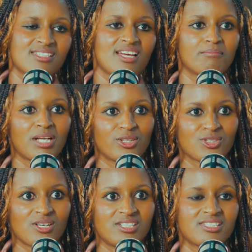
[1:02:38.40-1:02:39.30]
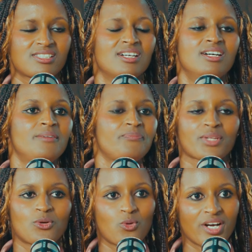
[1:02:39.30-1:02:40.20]
$10 million,
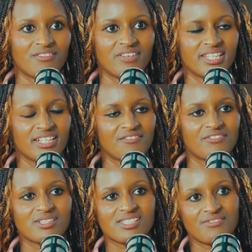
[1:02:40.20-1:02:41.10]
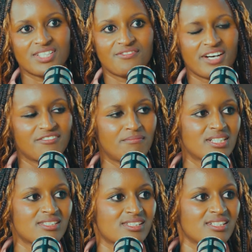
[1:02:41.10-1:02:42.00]
whatever, and then it fails after 5
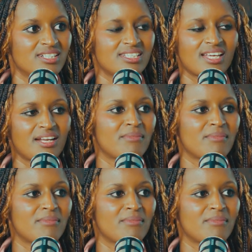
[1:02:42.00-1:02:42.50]
months, 10